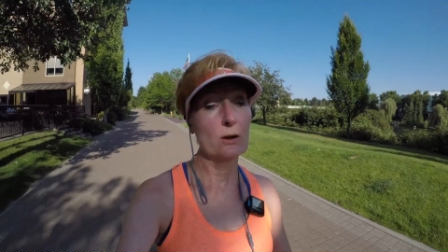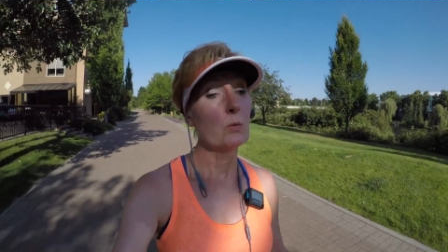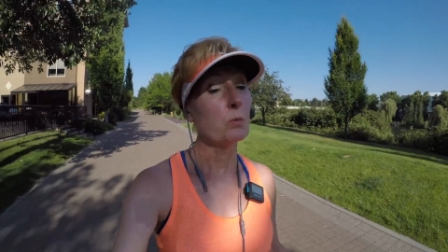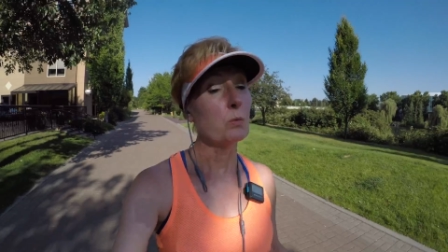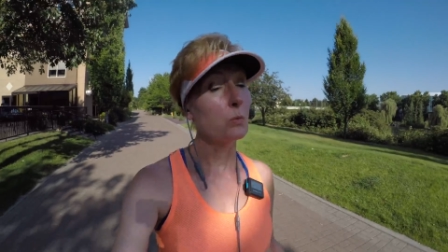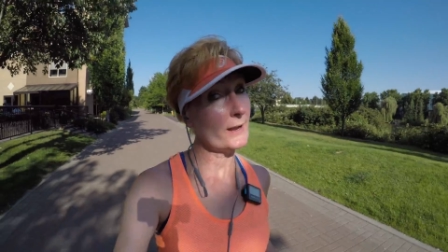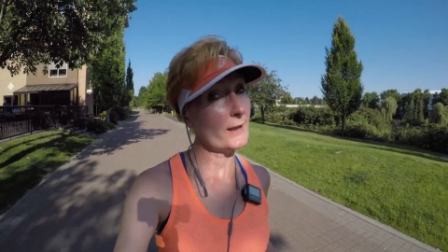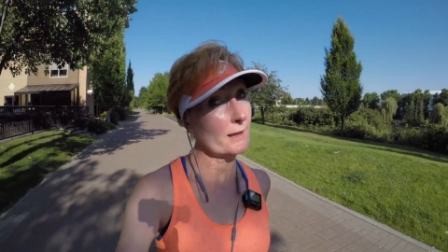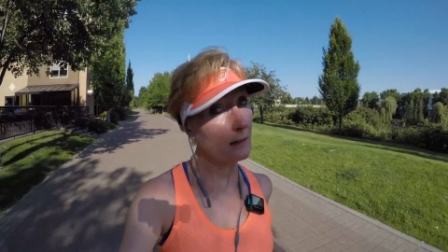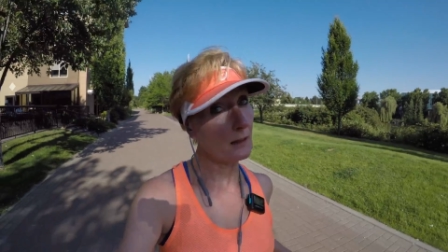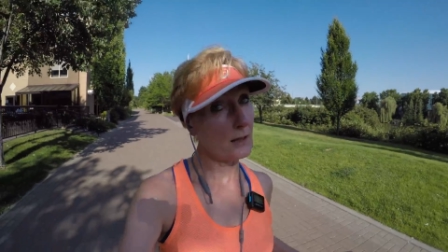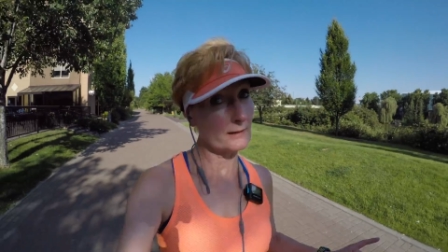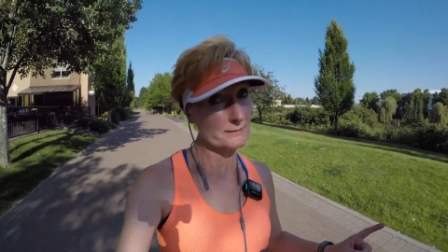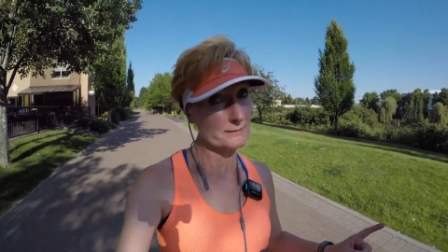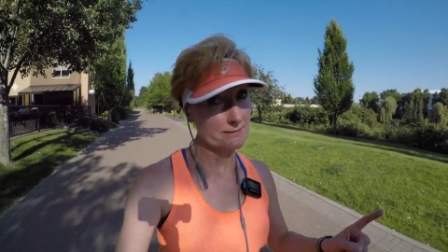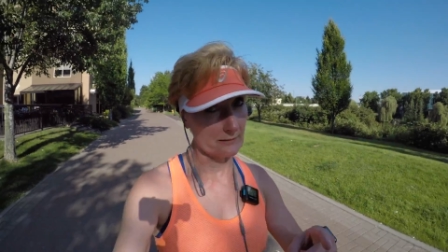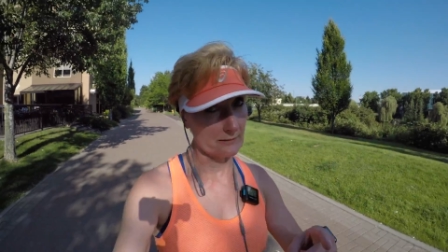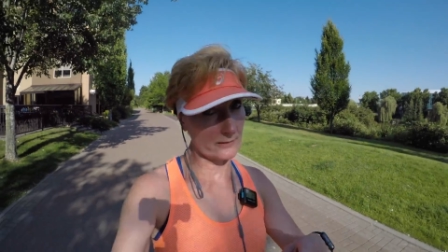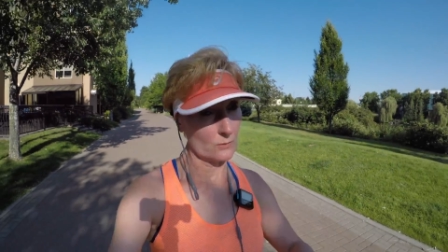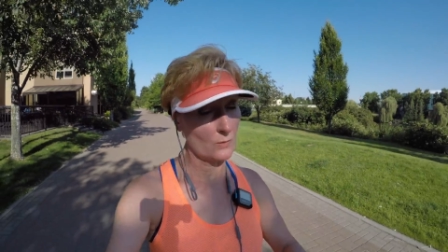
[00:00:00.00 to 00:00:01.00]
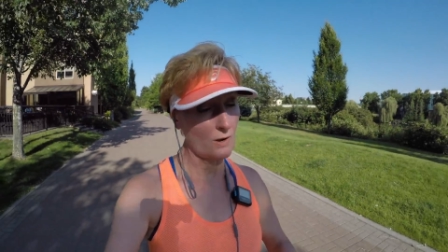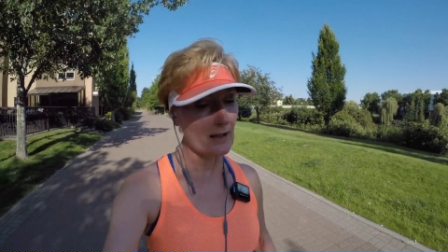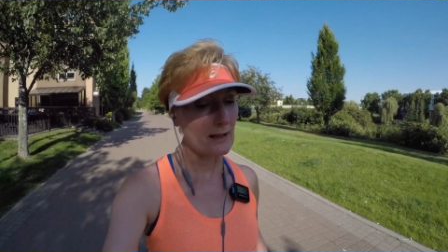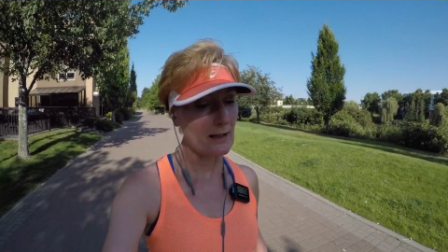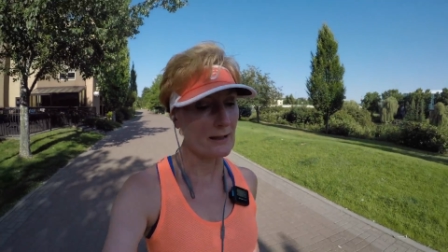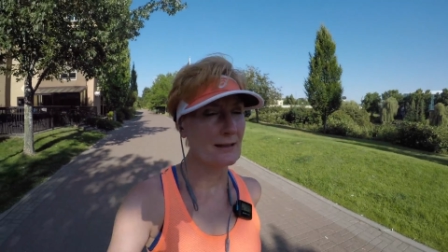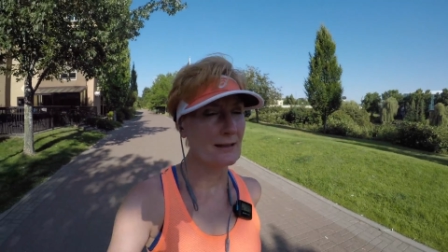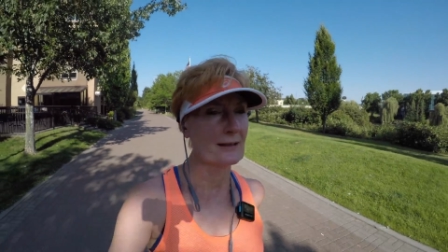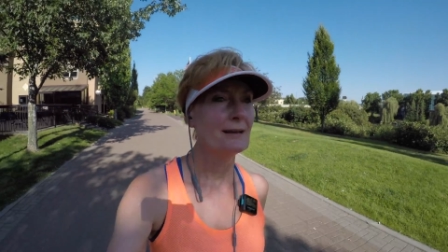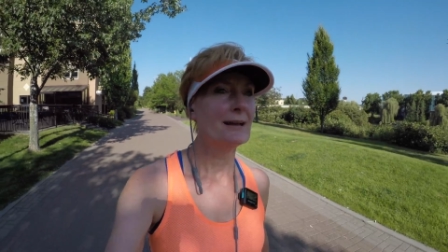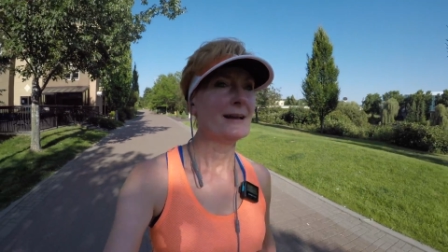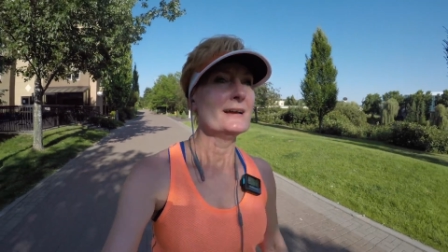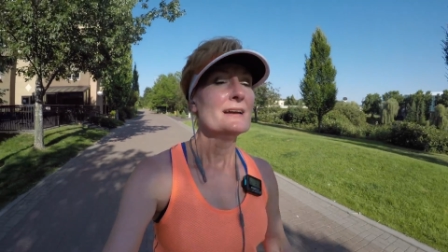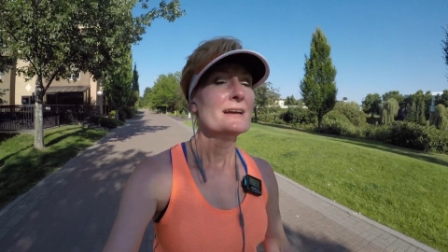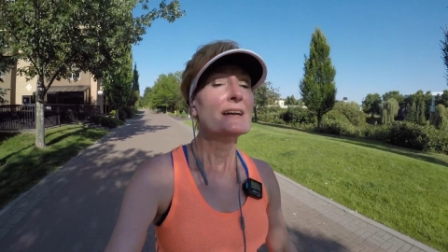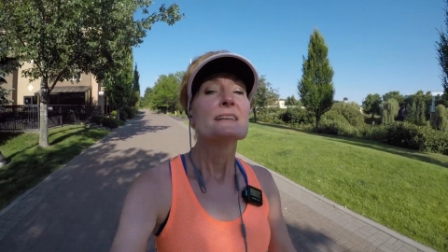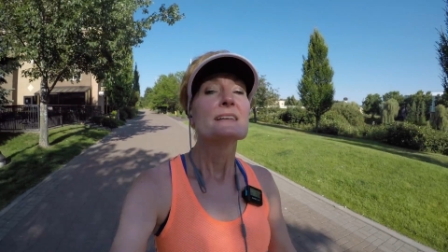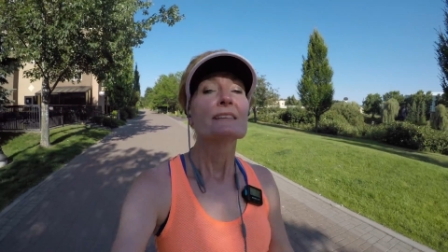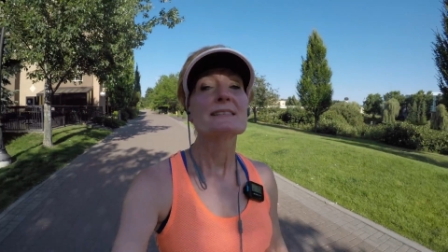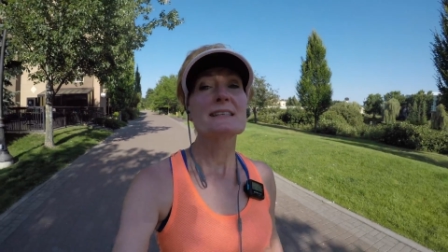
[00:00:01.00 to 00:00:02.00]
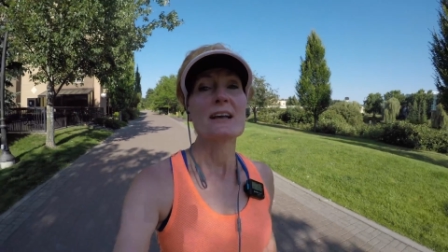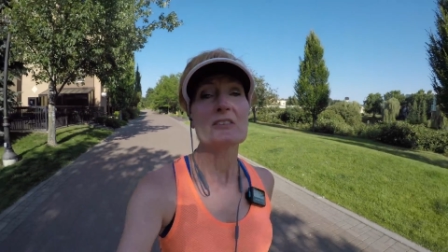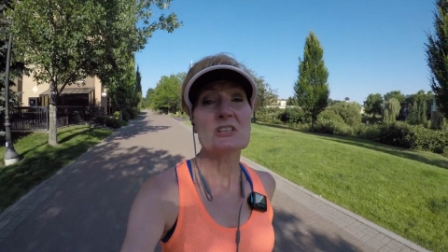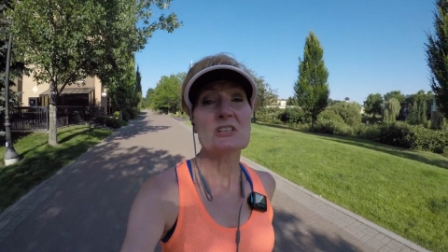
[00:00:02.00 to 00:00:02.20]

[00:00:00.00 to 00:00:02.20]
Well, I'll tell you why. 7